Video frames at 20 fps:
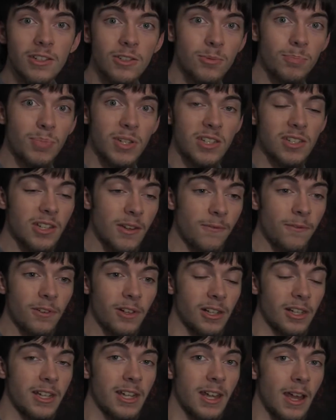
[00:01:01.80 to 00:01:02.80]

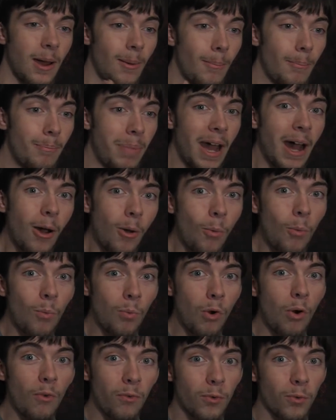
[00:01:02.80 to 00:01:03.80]
specifically about
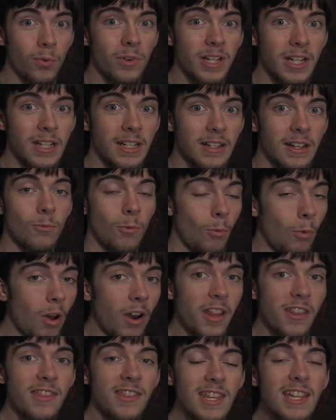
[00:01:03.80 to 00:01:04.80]
Wolverine,
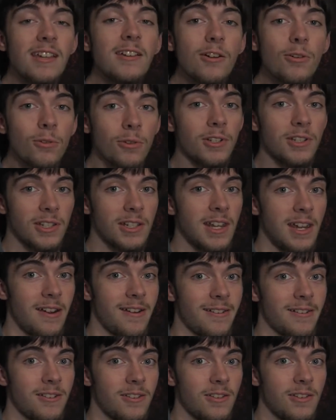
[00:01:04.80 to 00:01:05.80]
one of the coolest
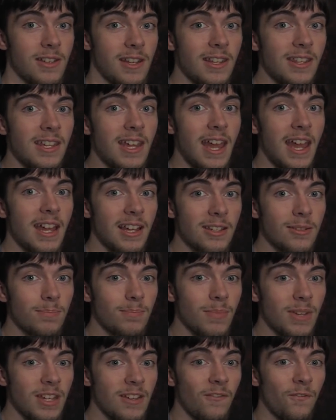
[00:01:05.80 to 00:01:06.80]
characters in the
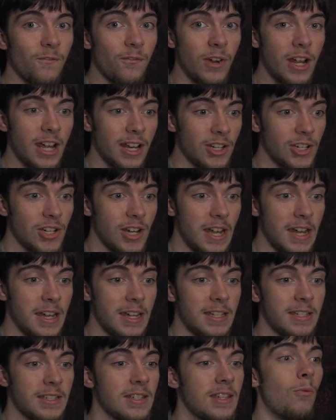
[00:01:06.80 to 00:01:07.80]
X-Men
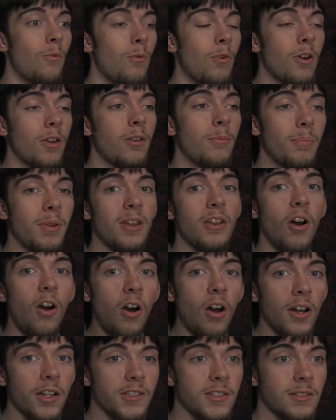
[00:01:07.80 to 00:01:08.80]
franchise, would have been
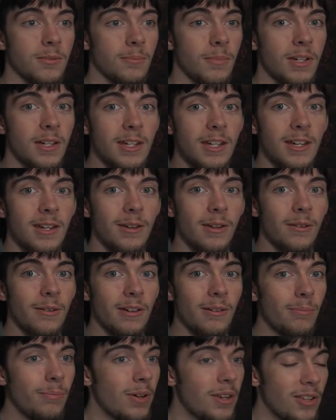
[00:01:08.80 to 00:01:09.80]
awesome.
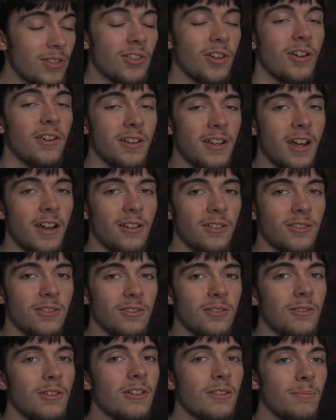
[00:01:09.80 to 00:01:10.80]
But it turned out
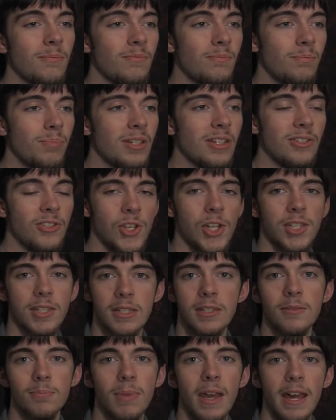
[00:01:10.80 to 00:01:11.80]
to be
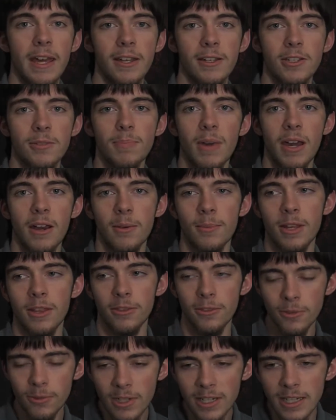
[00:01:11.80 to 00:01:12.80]
just as bad as
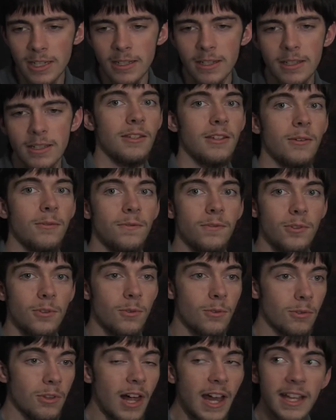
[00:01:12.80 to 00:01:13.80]
Spider-Man 3. If
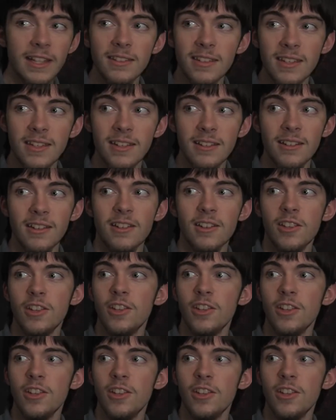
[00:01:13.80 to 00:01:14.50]
you liked it,